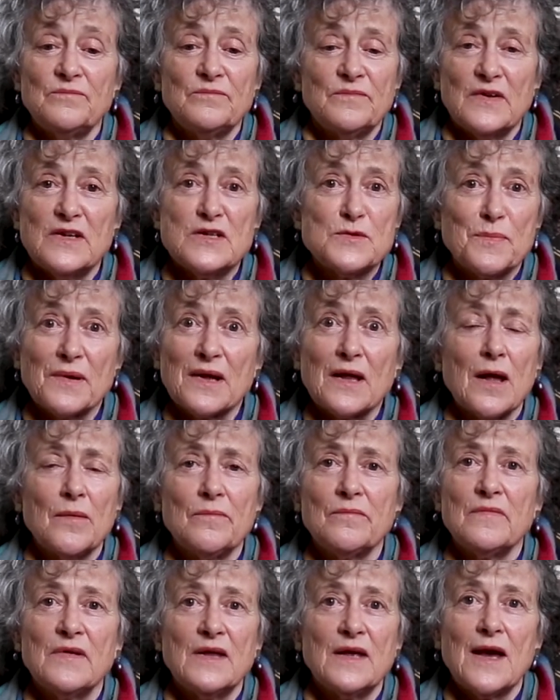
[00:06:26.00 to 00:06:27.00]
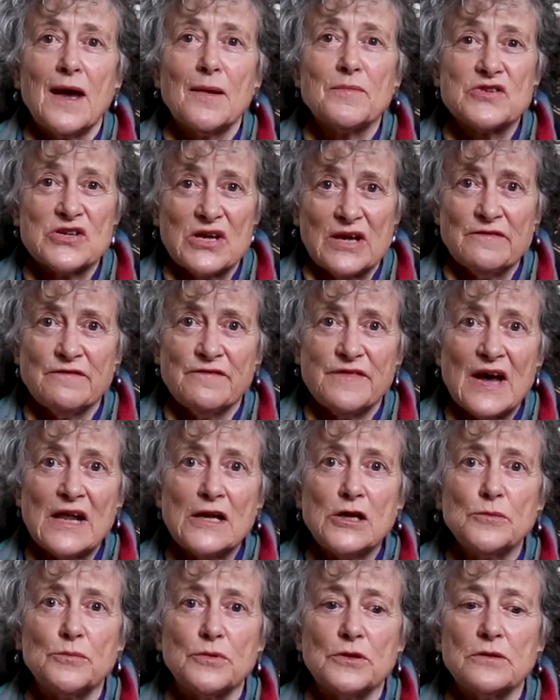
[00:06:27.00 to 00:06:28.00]
It's become absolutely
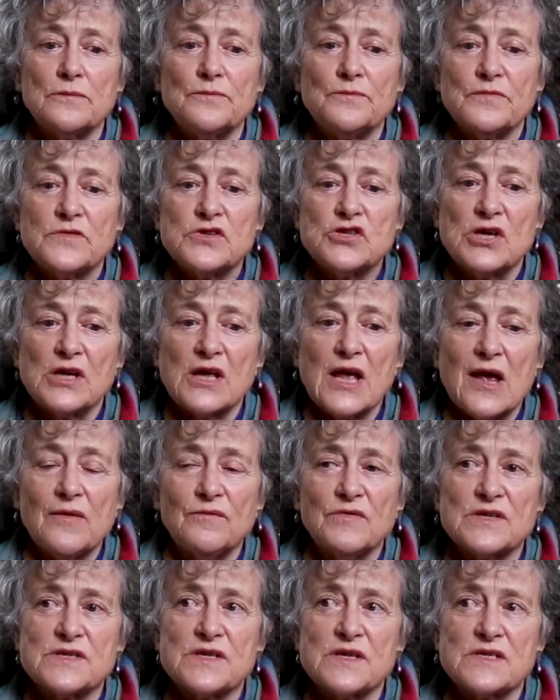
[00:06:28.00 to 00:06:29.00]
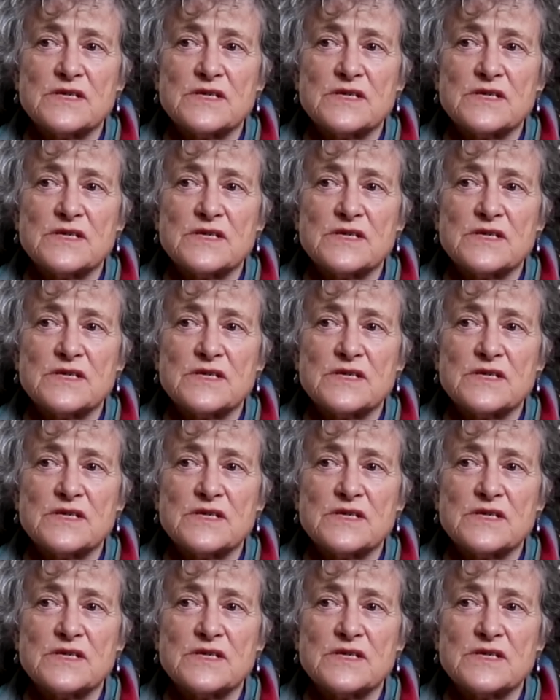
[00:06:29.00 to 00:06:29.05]
invaluable. She gave us a